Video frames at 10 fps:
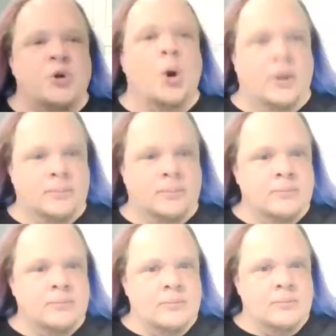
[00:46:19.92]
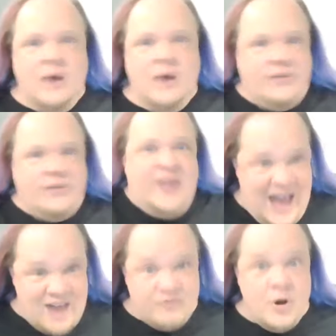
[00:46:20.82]
door. Not that they
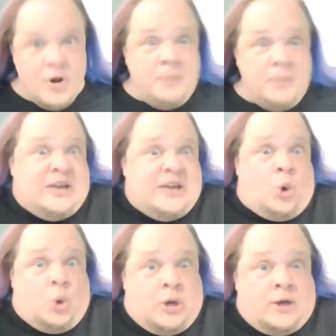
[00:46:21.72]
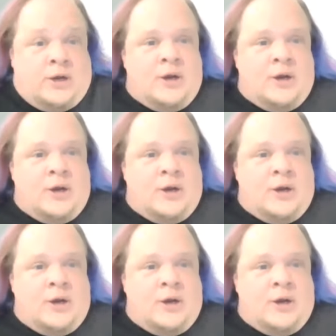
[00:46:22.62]
have, but they could.